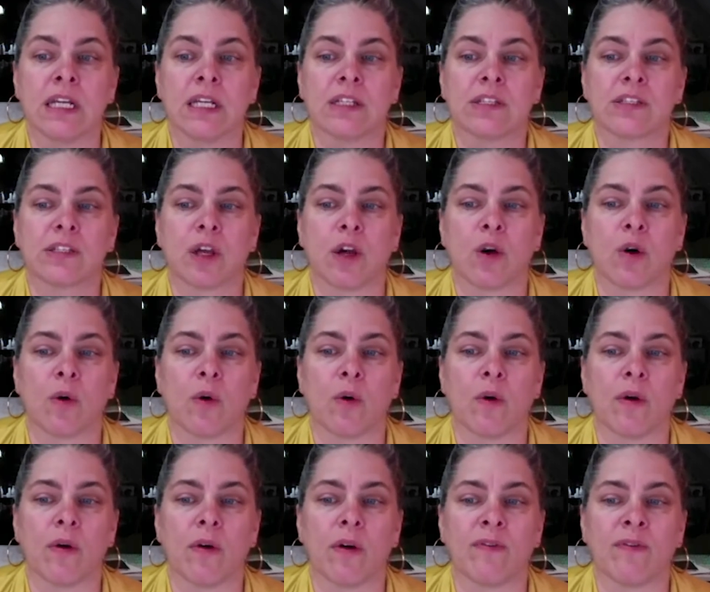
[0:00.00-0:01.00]

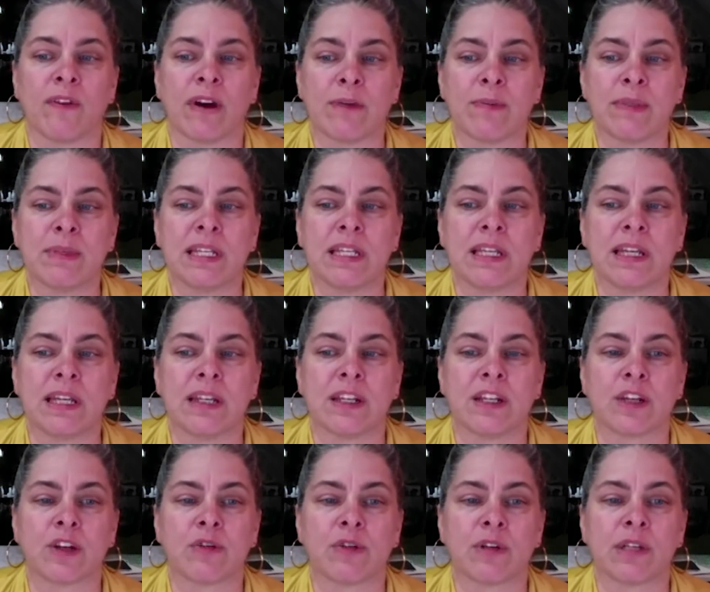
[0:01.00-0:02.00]
So vitamin D can
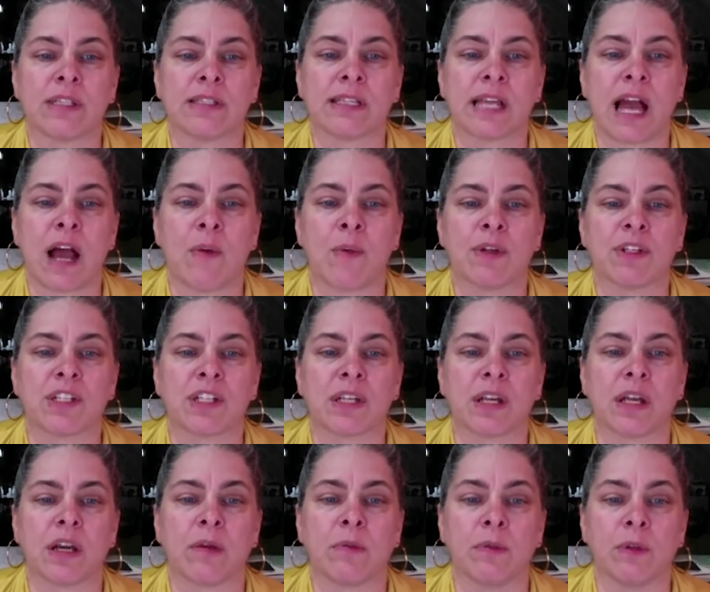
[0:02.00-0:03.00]
increase how much
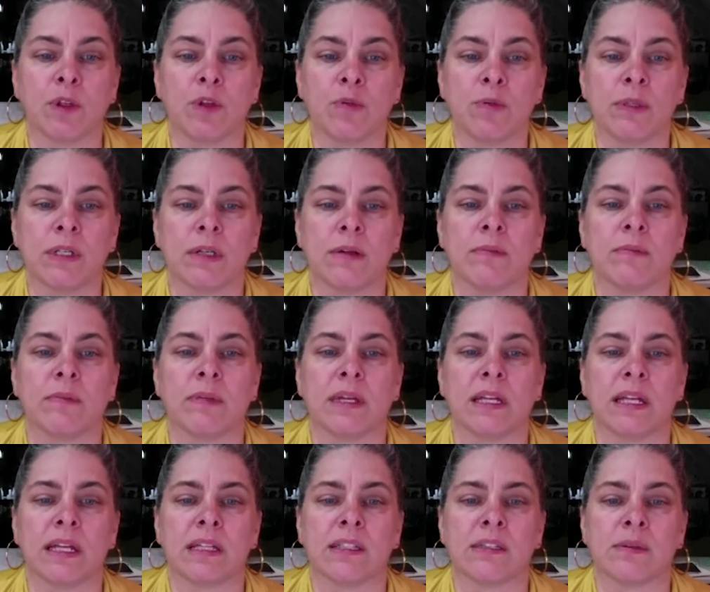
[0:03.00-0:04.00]
aluminum
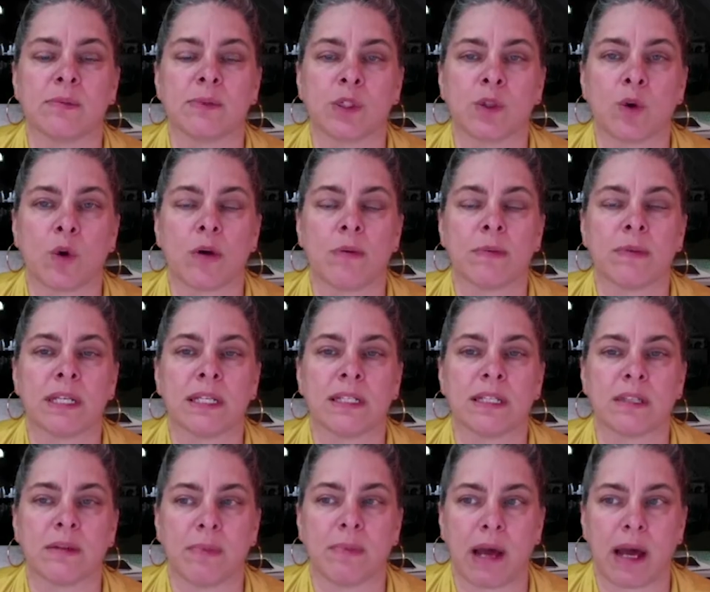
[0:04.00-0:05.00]
is absorbed
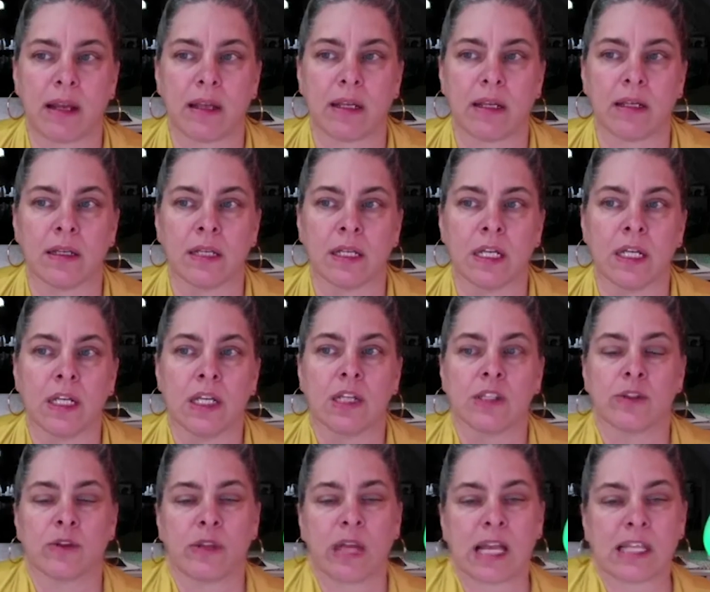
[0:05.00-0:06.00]
into the body.
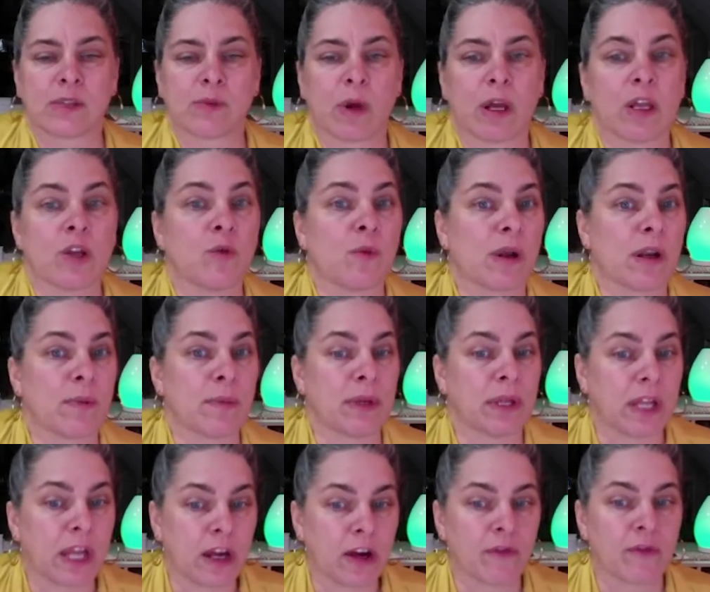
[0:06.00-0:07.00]
So that's why you'd want to be
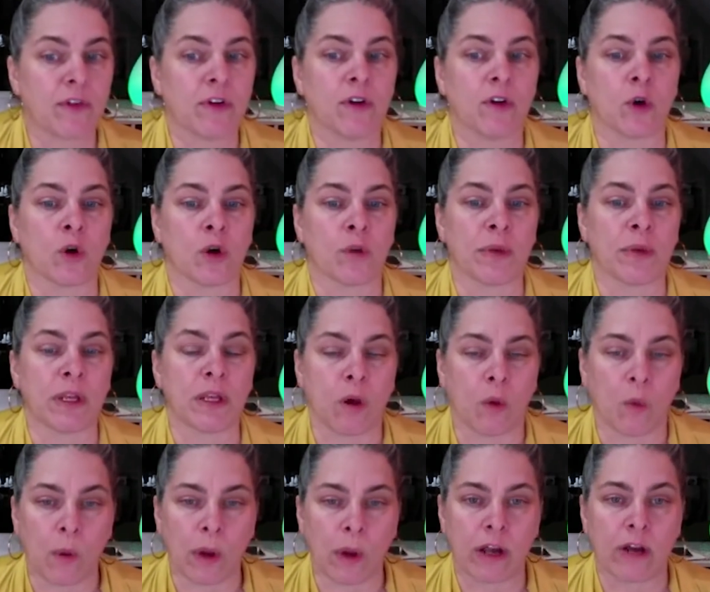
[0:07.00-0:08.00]
careful or be
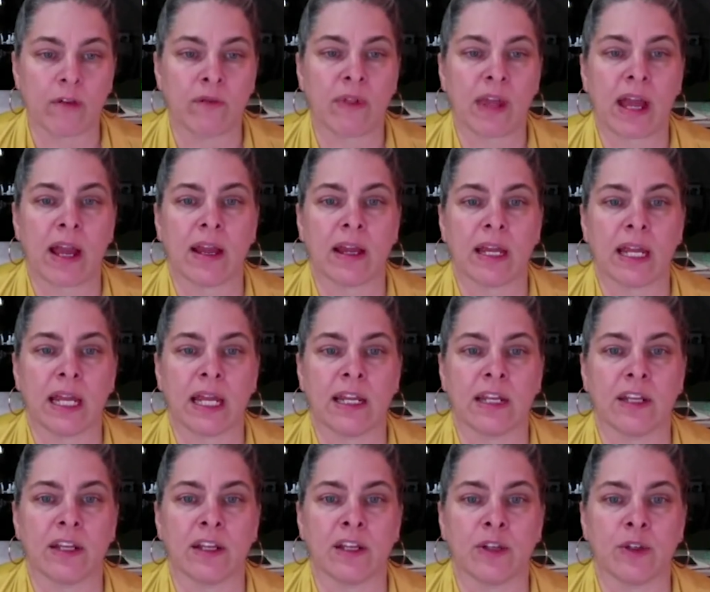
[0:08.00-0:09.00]
aware of that
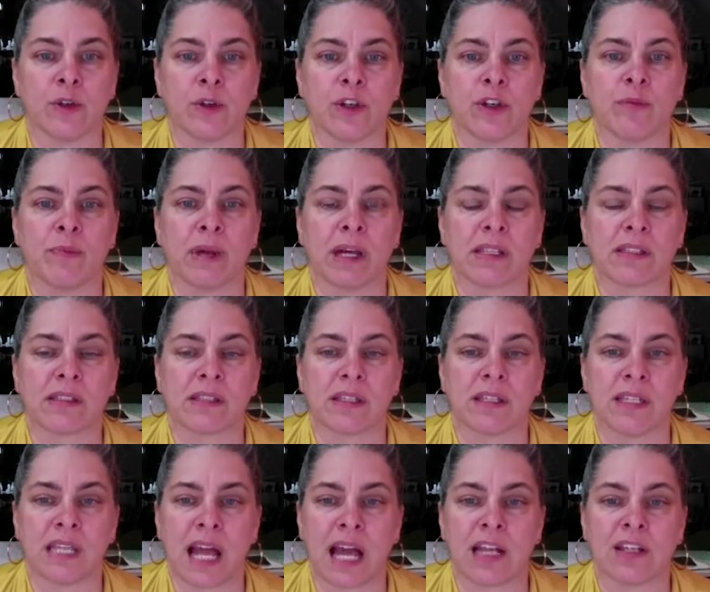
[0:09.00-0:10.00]
and do your best
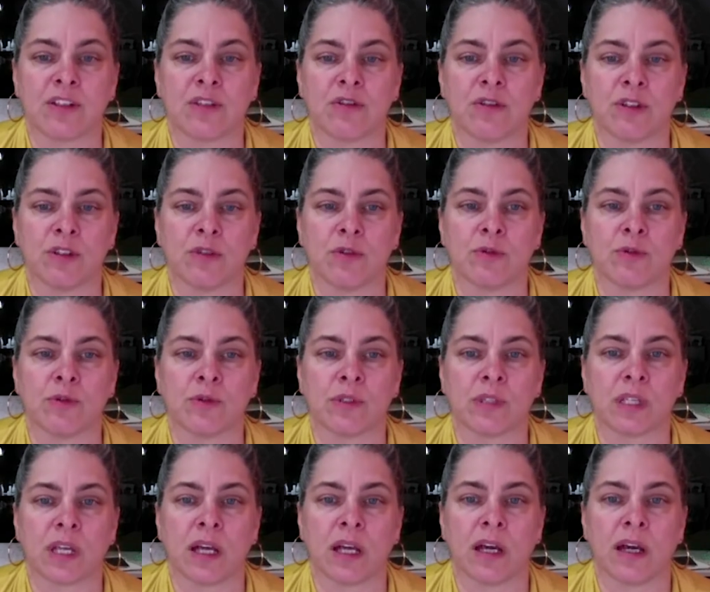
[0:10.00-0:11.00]
not to
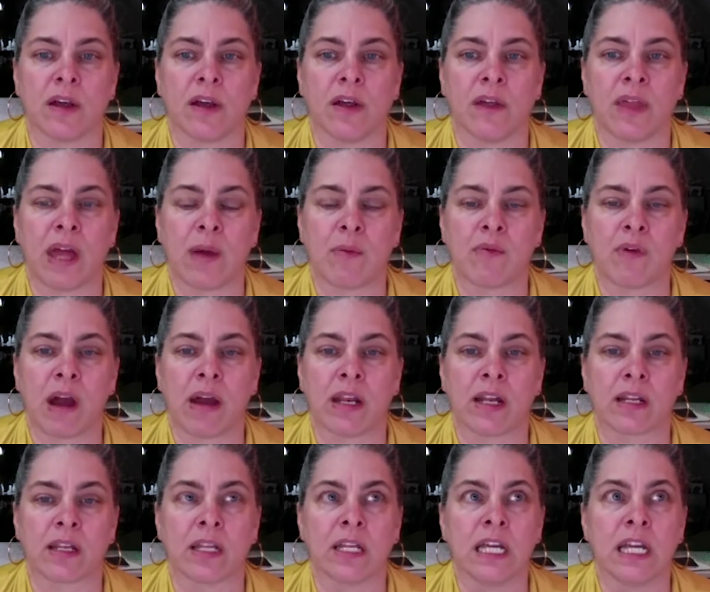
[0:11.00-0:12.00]
use that
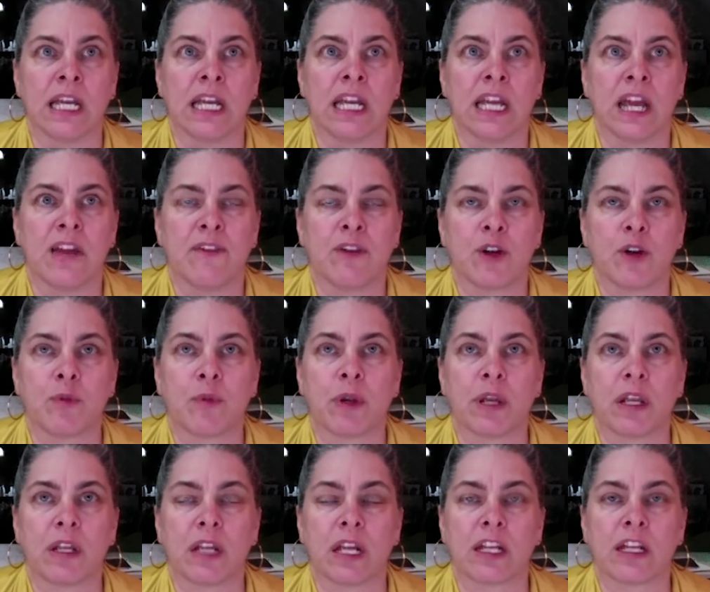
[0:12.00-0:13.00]
product. If you're
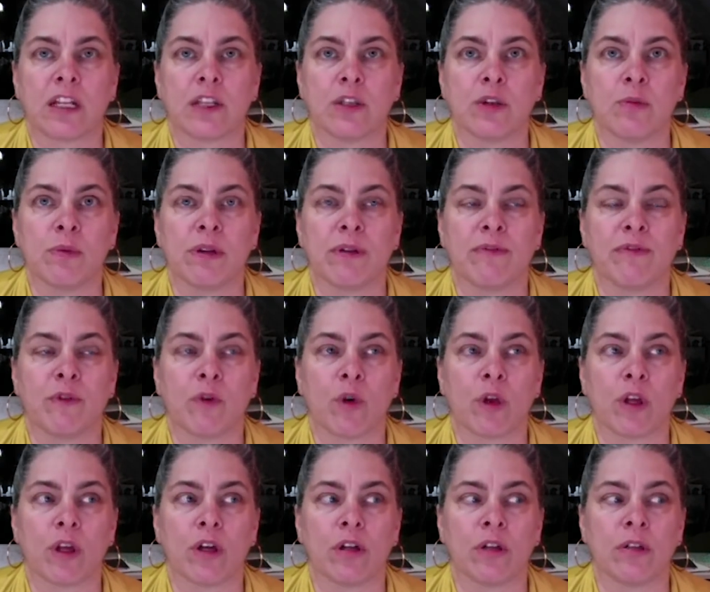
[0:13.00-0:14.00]
putting like aluminum
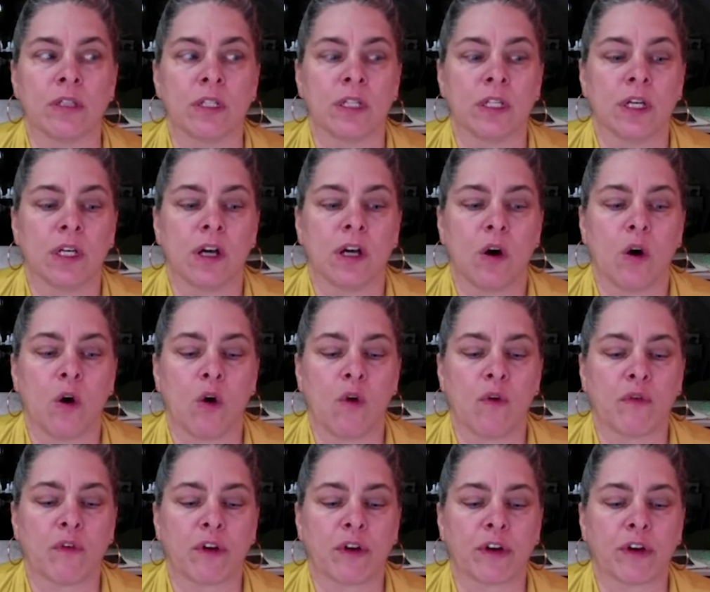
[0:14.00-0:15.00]
foil
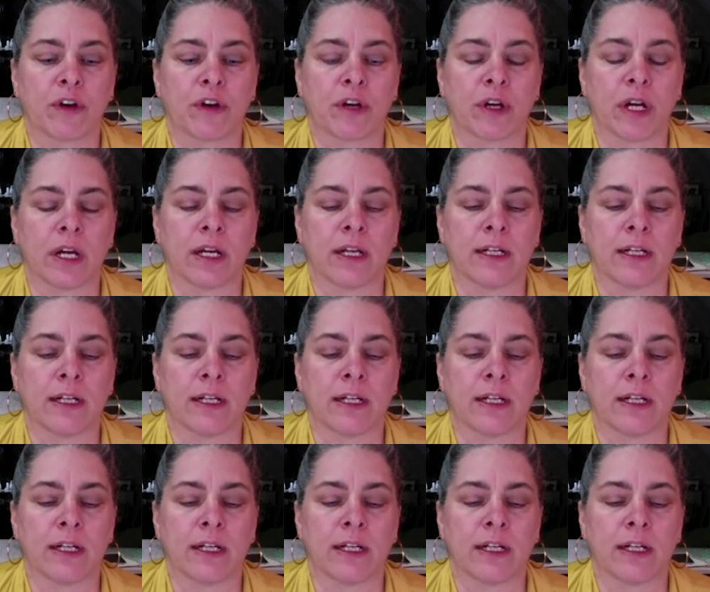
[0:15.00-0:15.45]
over